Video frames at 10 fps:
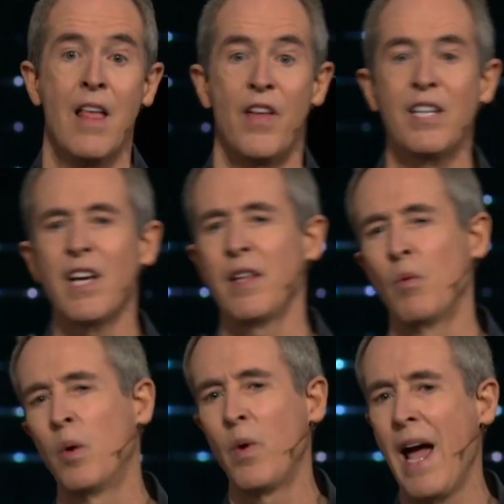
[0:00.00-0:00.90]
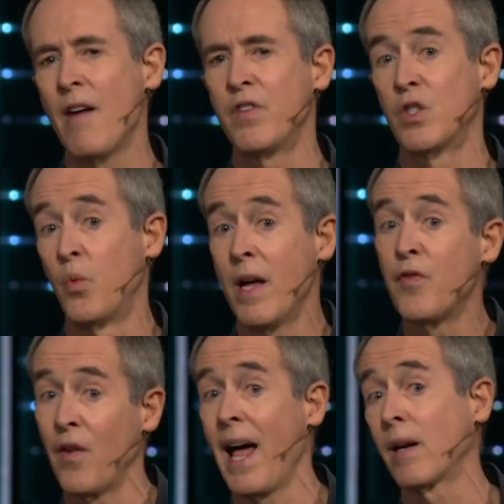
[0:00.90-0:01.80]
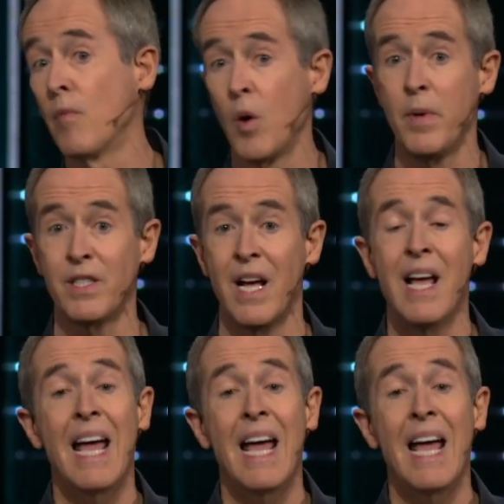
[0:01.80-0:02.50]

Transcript: They say that when we have these red flag moments,